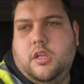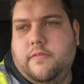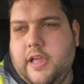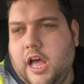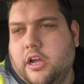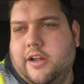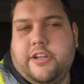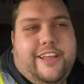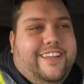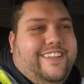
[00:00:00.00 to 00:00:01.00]
Yeah, I'm gonna
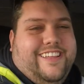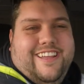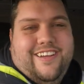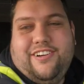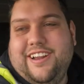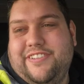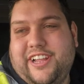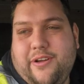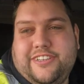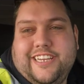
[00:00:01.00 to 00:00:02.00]
have to
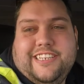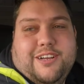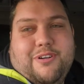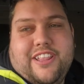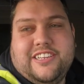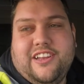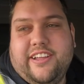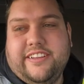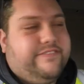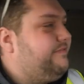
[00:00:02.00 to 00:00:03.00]
go and see someone. There's
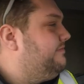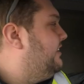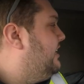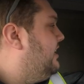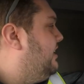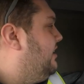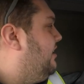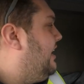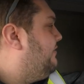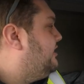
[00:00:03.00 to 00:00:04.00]
like,
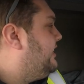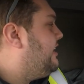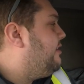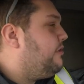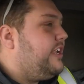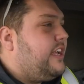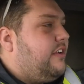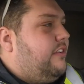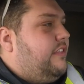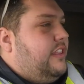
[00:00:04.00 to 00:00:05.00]
I haven't seen anyone yet.
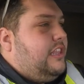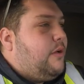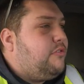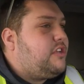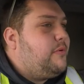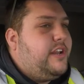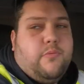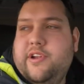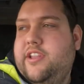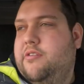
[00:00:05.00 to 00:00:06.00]
There was someone in a
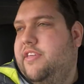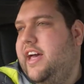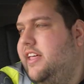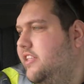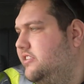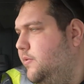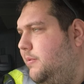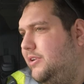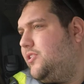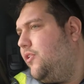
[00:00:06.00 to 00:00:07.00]
window there. There's something
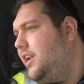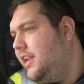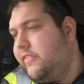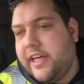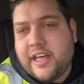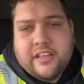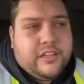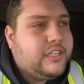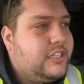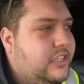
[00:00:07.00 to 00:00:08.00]
about signing in there.
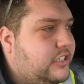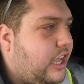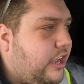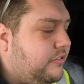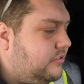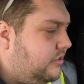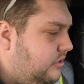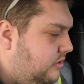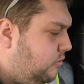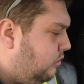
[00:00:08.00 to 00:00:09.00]
So
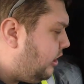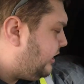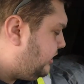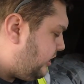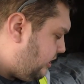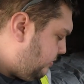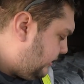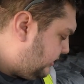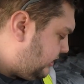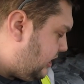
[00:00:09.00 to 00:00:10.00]
all I can do
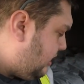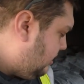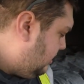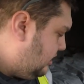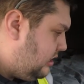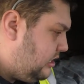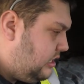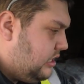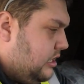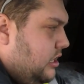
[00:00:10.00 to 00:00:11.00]
is
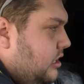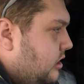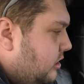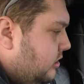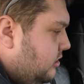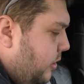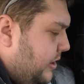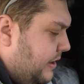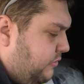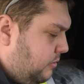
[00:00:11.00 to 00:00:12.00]
go
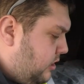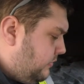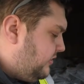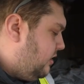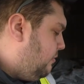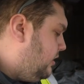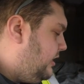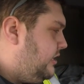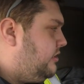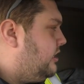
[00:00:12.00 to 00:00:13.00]
and have a word with someone
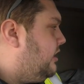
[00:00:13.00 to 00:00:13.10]
and